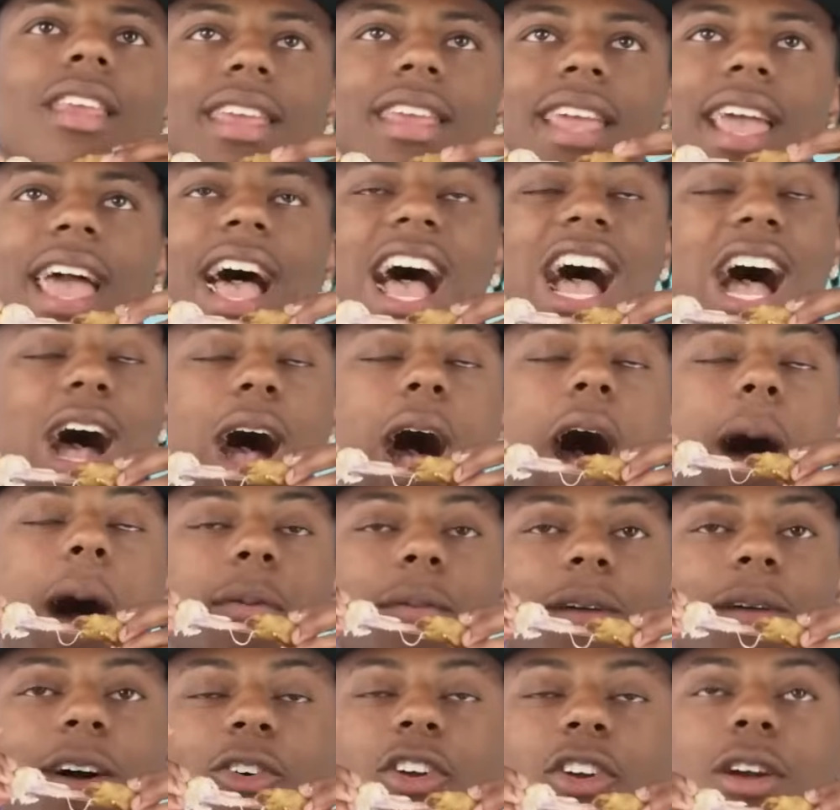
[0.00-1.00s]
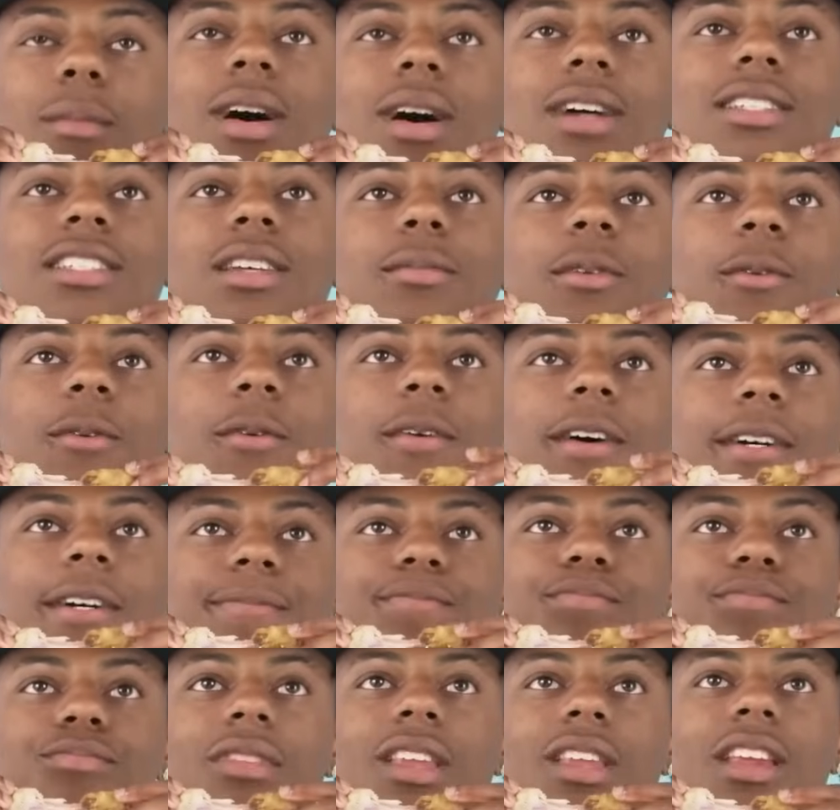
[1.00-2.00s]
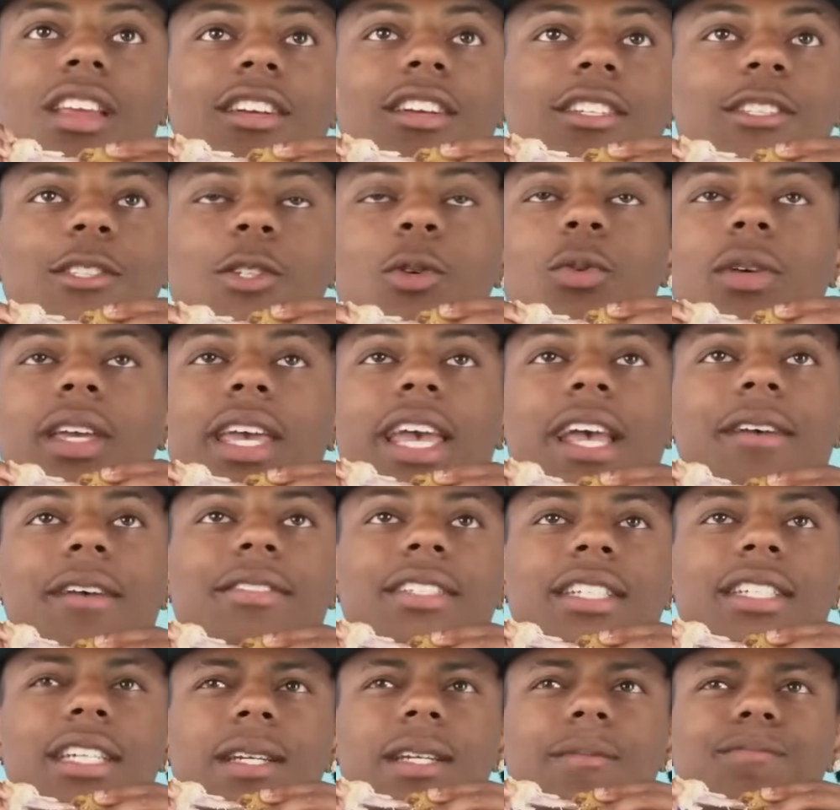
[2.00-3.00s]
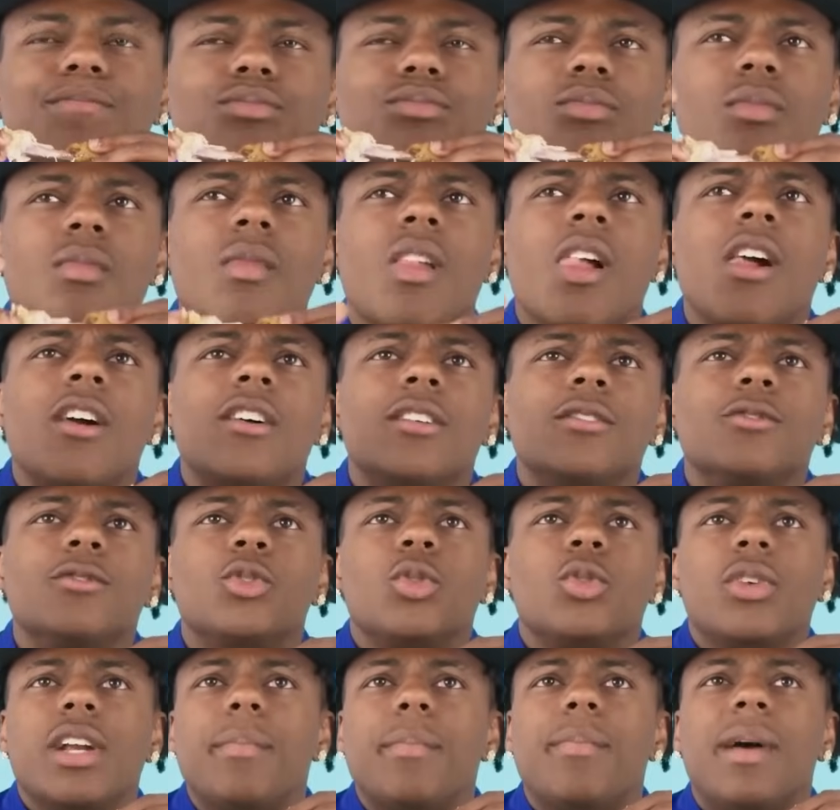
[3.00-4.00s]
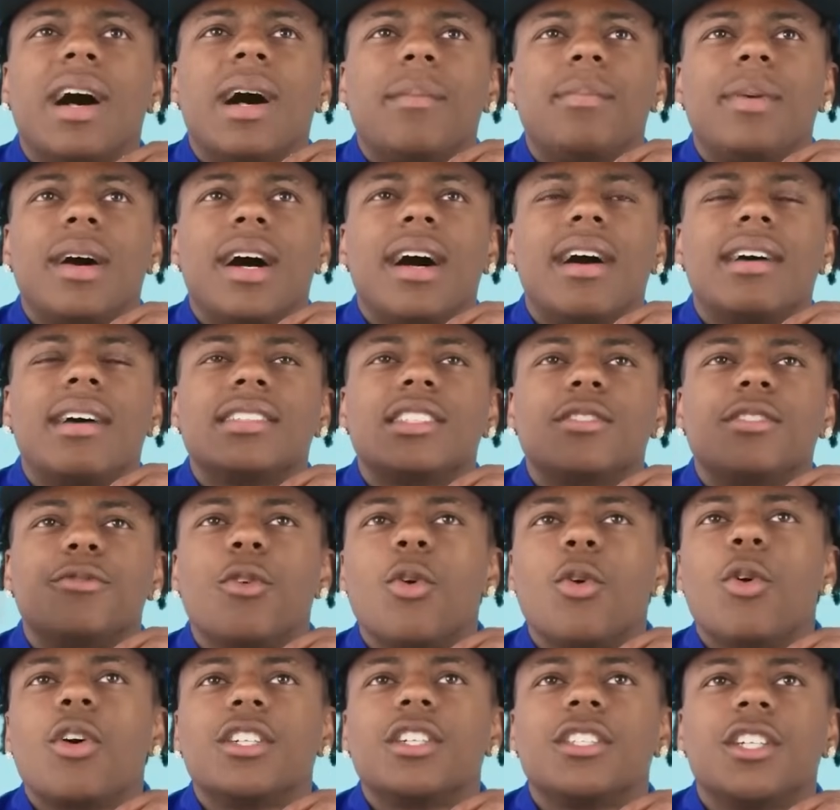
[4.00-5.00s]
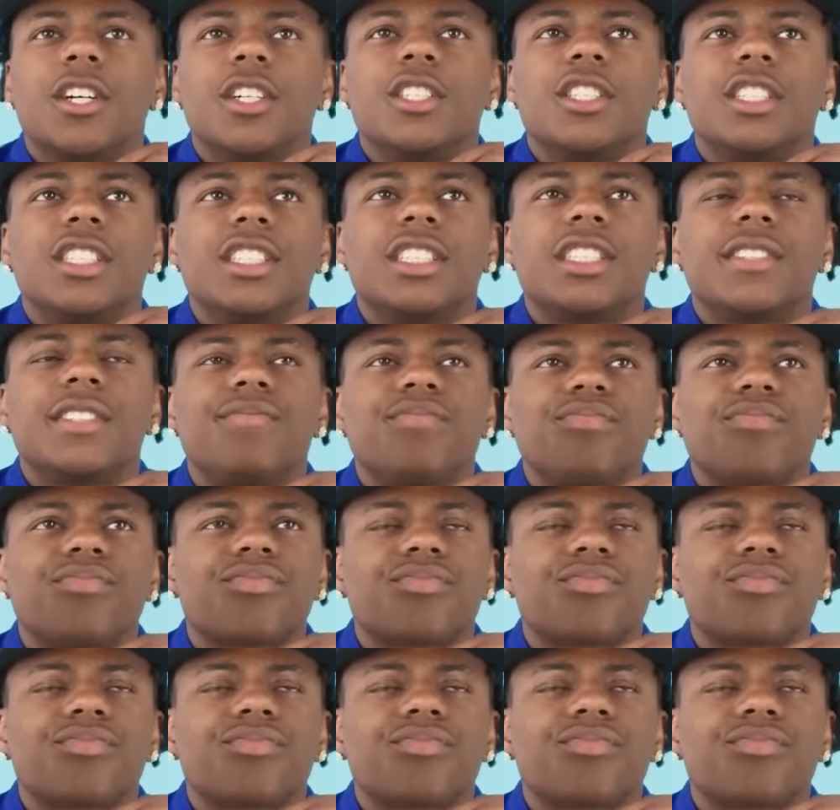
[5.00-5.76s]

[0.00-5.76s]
Yeah, I, I, my grandma's number one, two K F C, three Popeyes, four Churches.